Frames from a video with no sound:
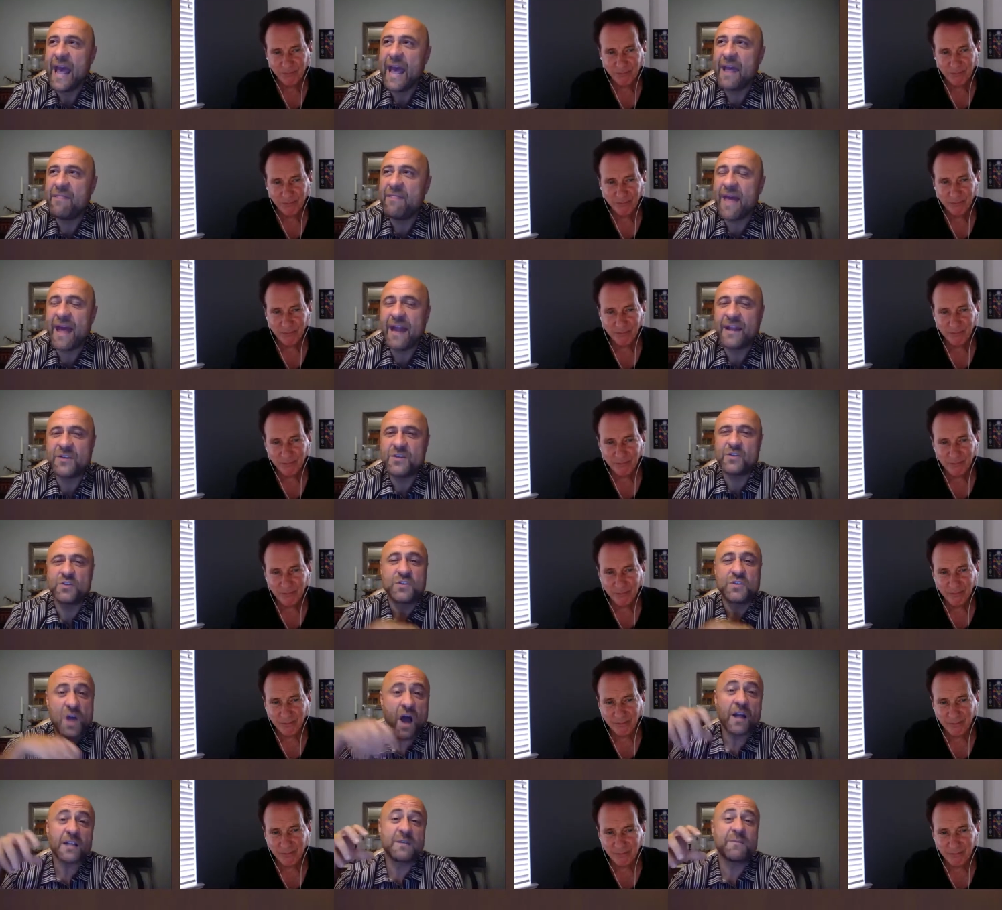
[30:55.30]
Speaker 1: and that is you
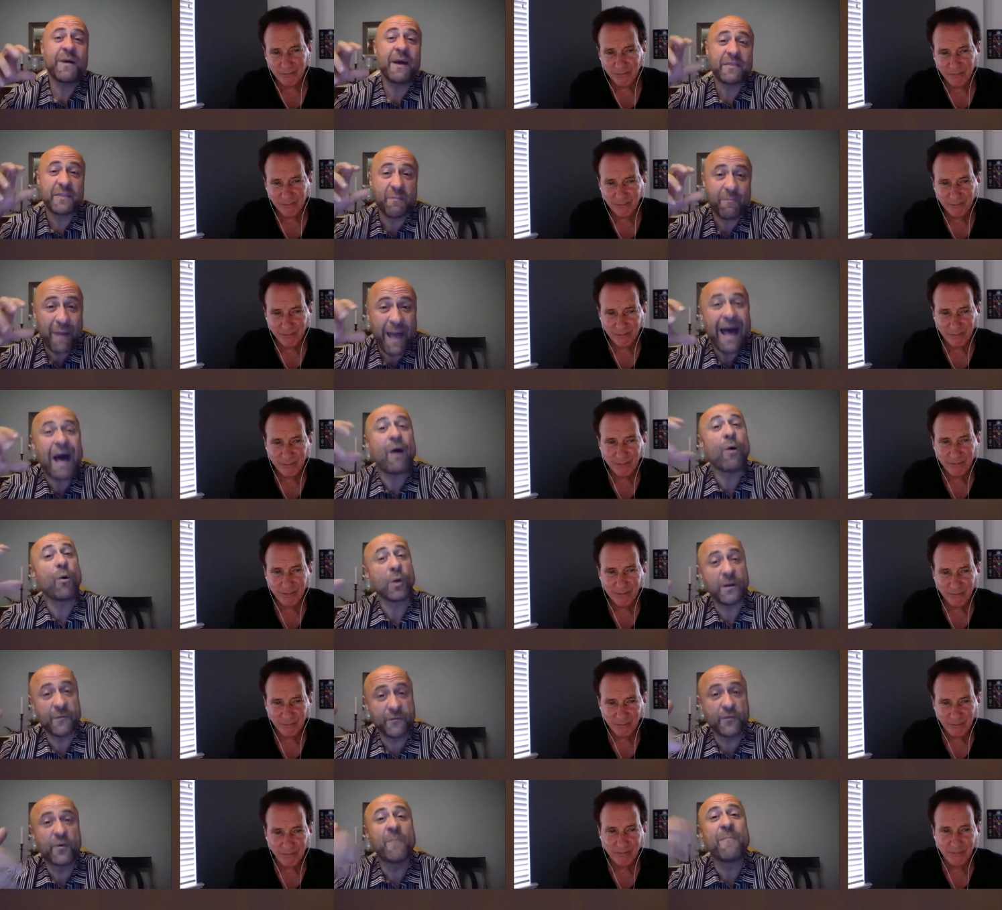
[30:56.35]
talked about the power
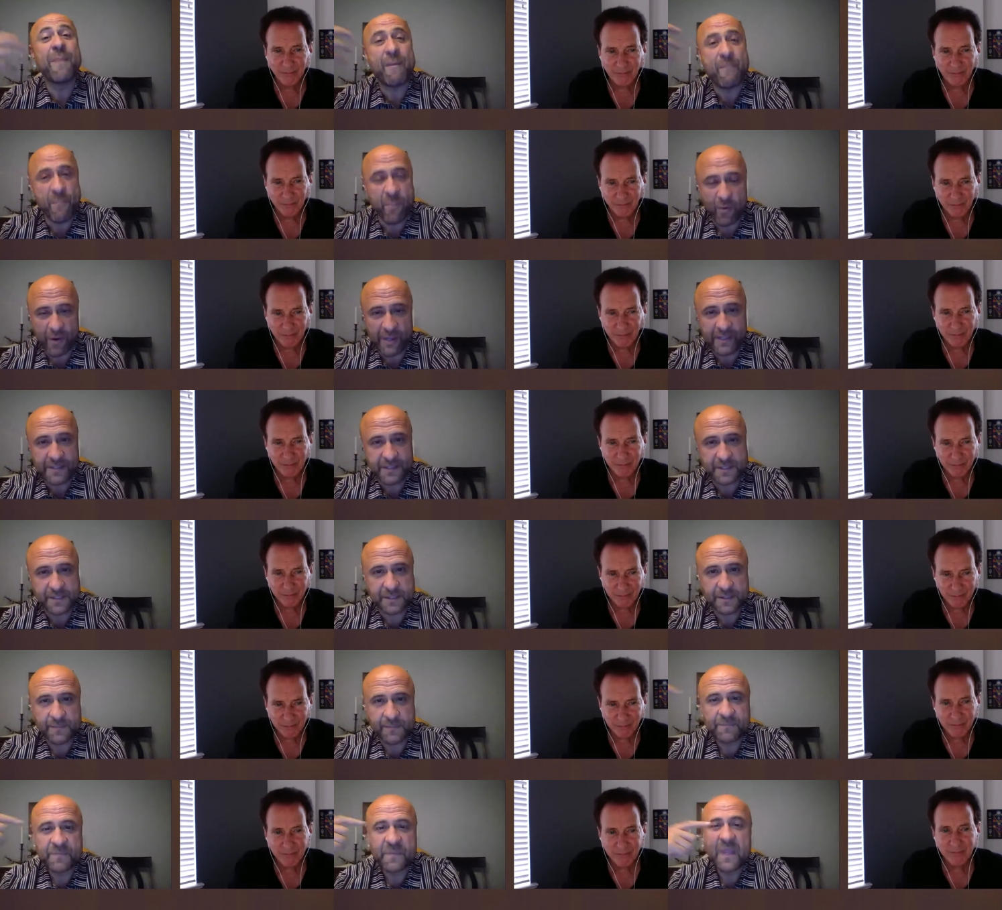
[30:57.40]
of remembrance.
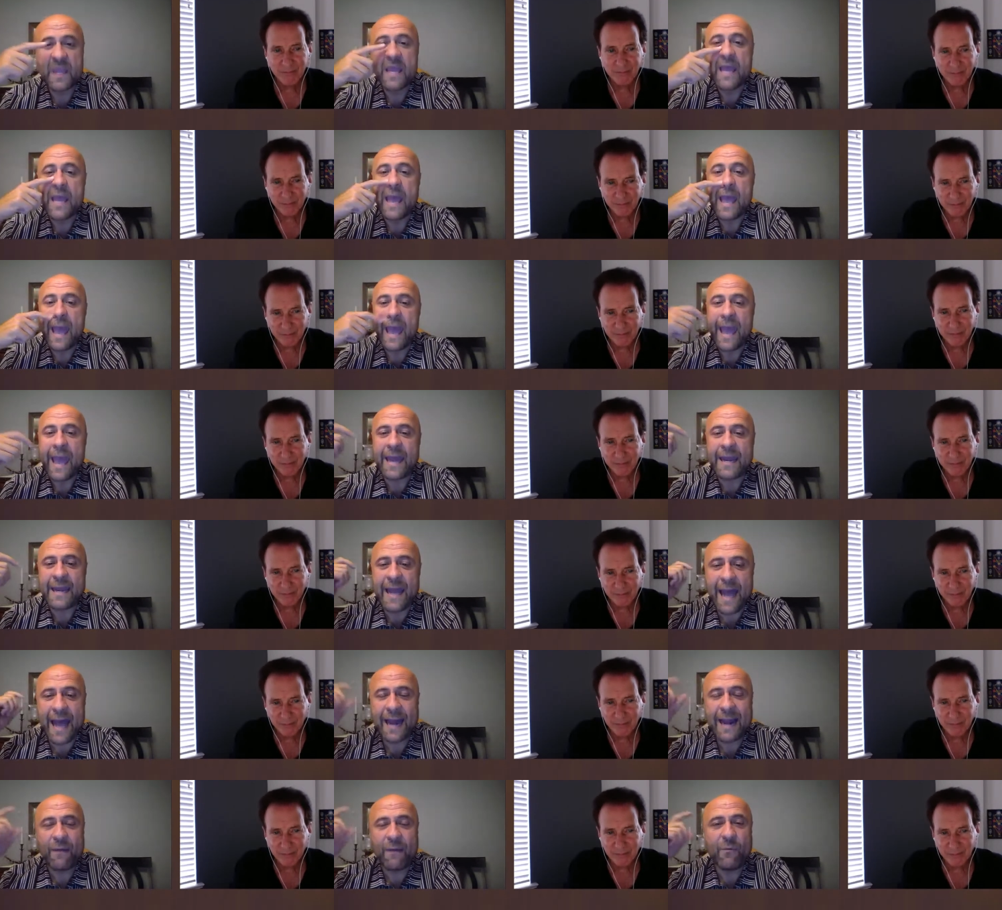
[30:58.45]
And,
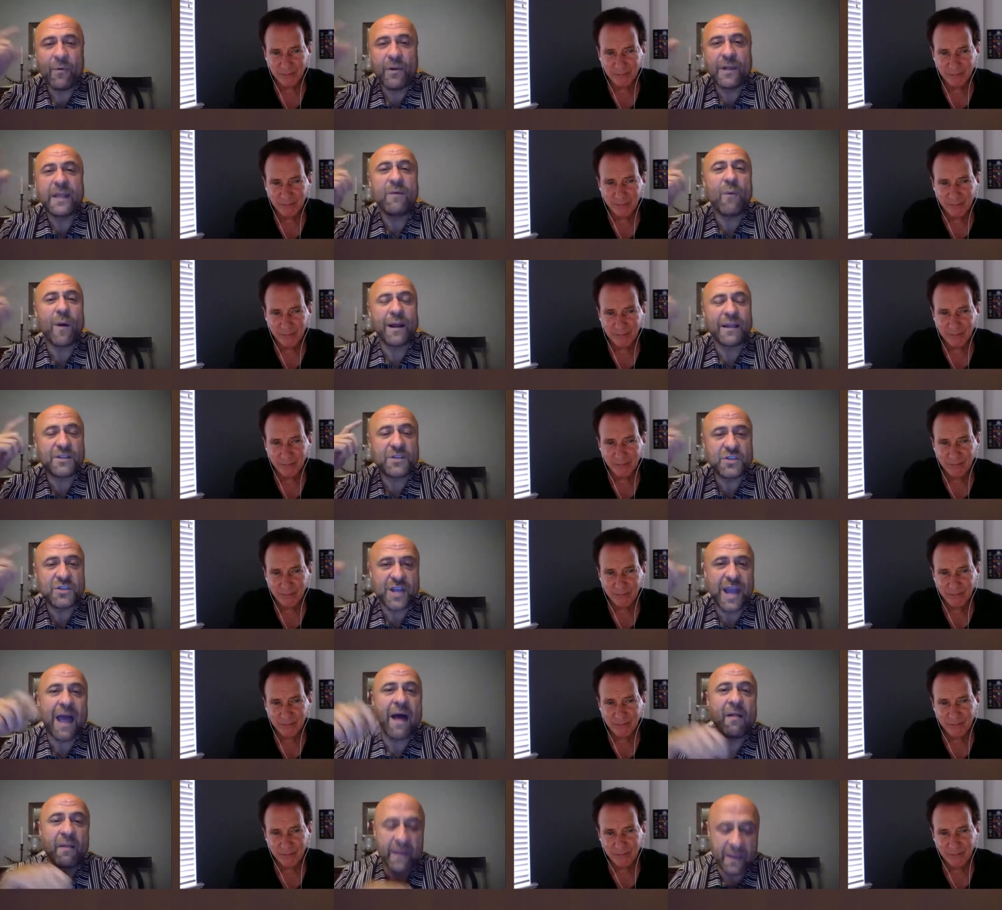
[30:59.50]
and I really want to
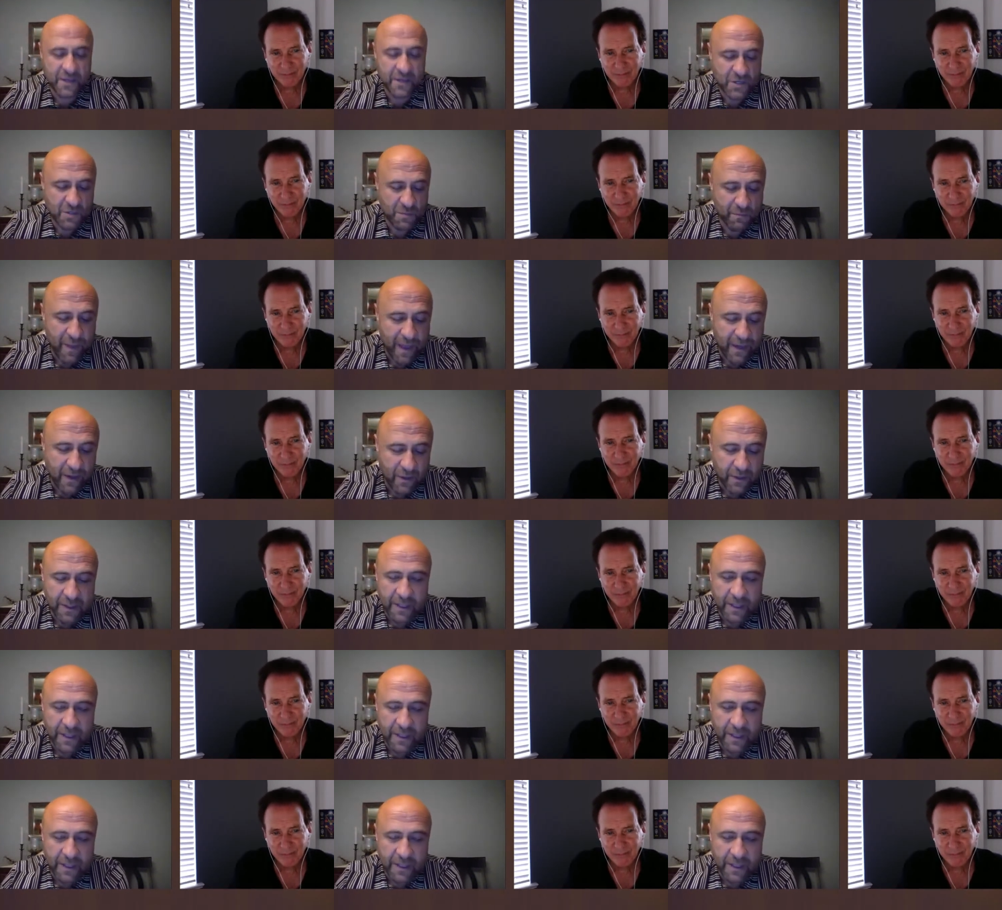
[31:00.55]
challenge my